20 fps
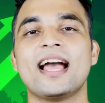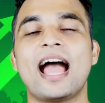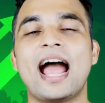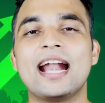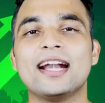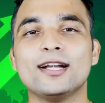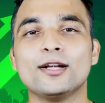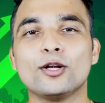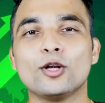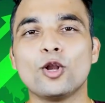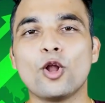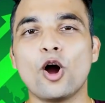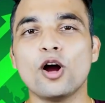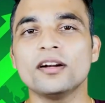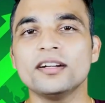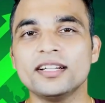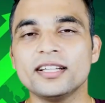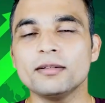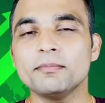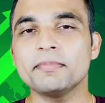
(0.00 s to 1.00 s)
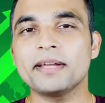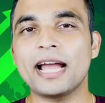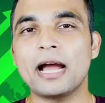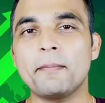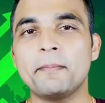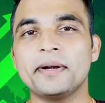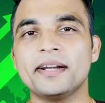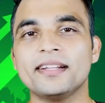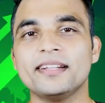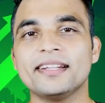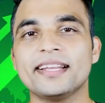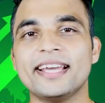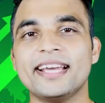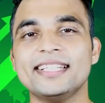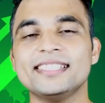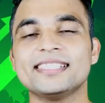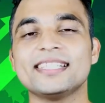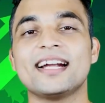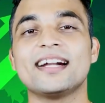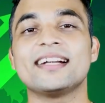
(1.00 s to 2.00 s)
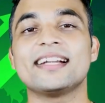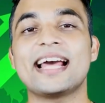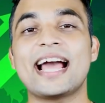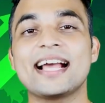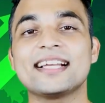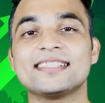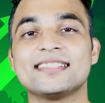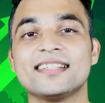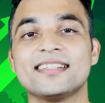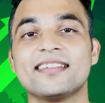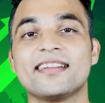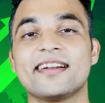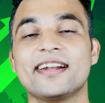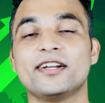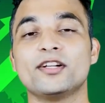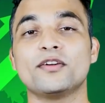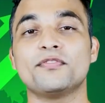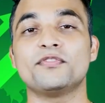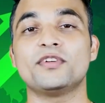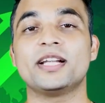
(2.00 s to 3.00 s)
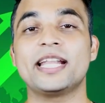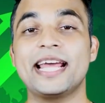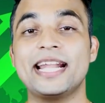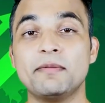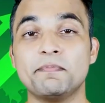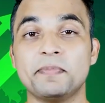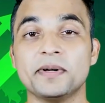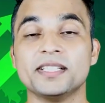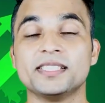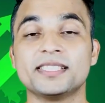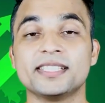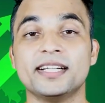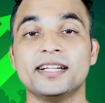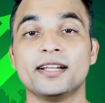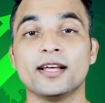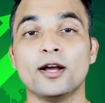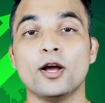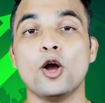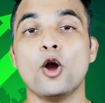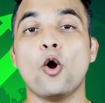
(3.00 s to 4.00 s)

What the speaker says: and long-term capital gains are taxed at the rate of 10%